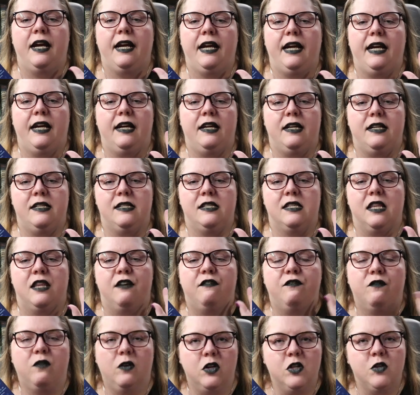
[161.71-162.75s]
and
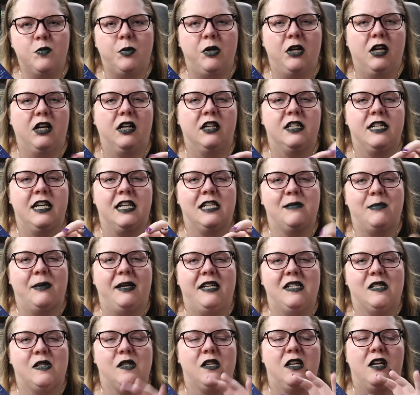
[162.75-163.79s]
the first book takes
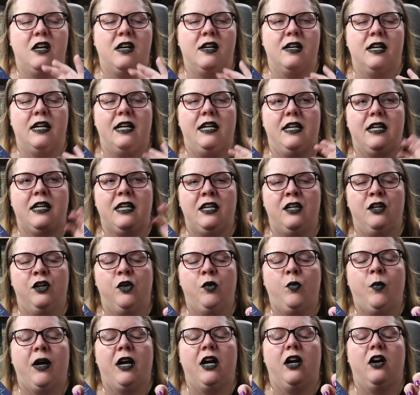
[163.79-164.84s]
place uh, in a
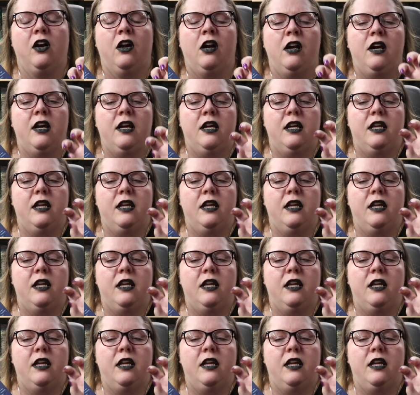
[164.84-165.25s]
year where